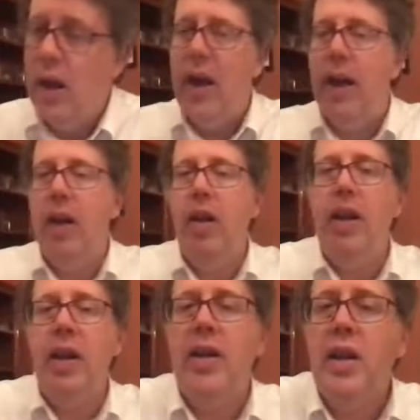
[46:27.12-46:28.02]
And
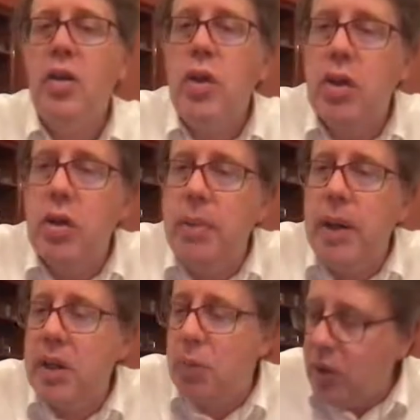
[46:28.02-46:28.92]
this conjecture
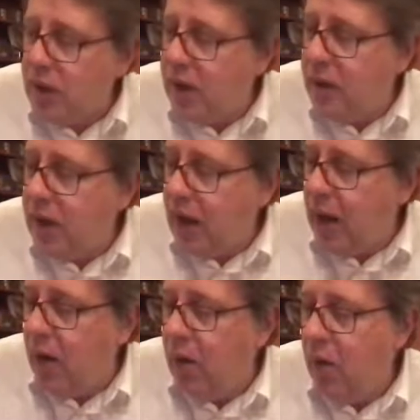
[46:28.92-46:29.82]
makes precise
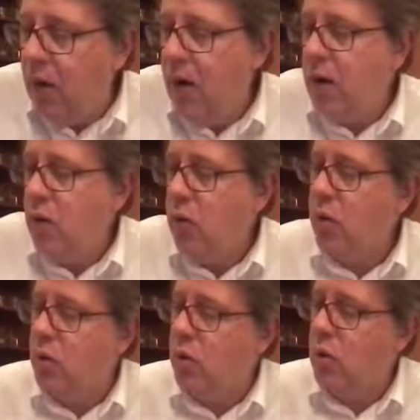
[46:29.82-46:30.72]
how you
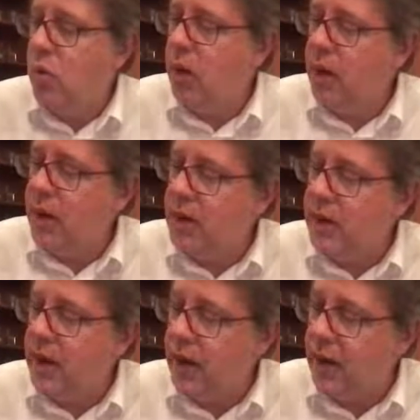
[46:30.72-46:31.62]
can do what I
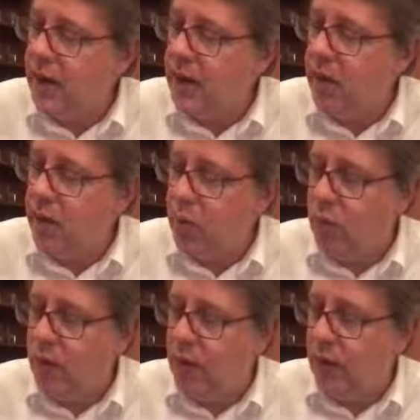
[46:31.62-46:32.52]
indicated here in
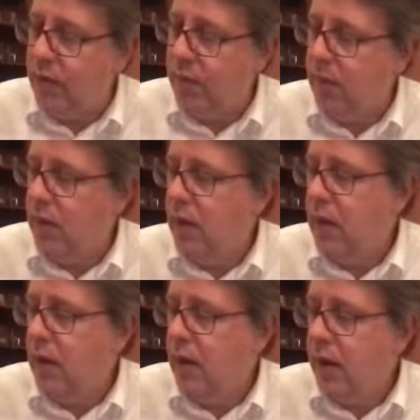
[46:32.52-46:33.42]
green.
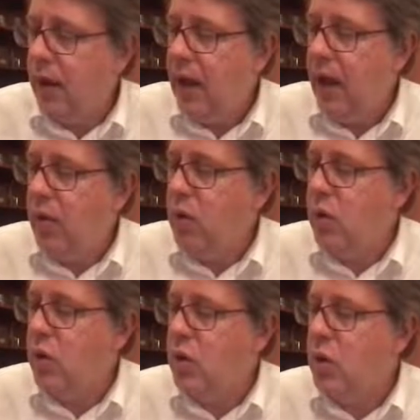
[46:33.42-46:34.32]
How you
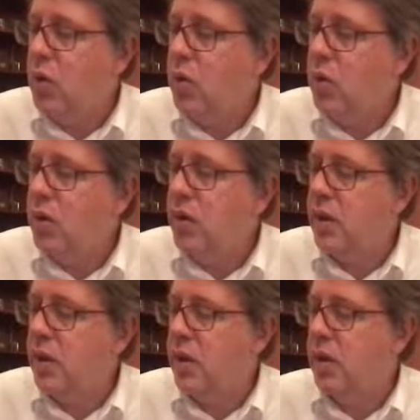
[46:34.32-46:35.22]
can use
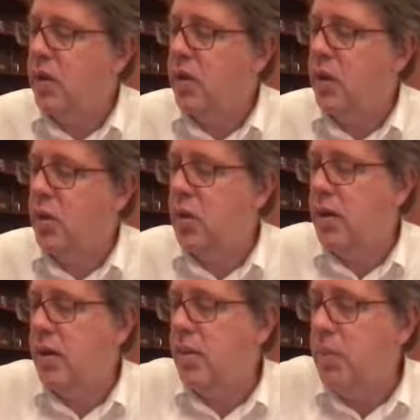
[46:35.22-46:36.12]
the
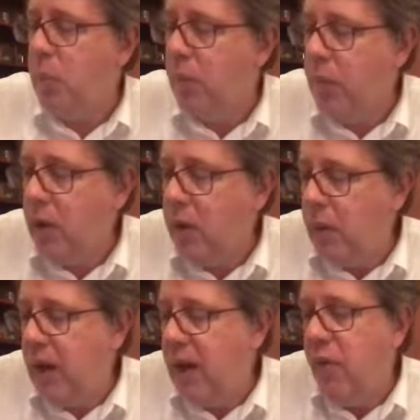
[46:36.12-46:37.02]
solution
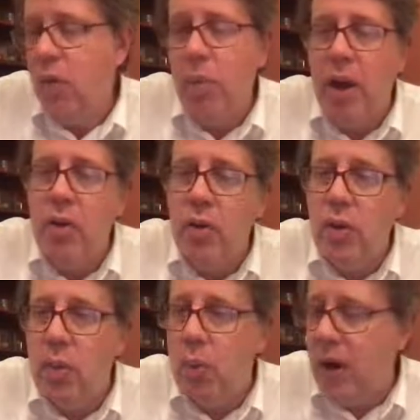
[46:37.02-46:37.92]
behavior
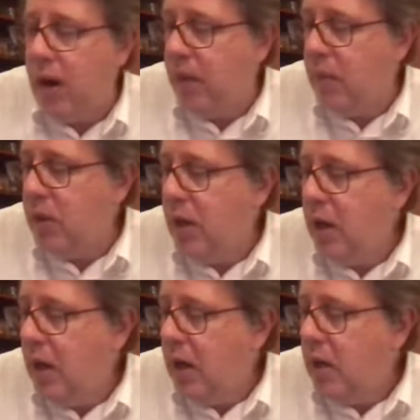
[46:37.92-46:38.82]
modulo the primes
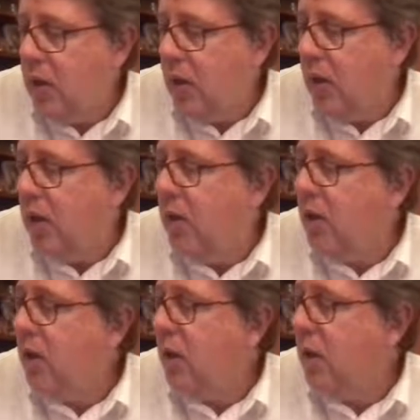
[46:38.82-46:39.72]
to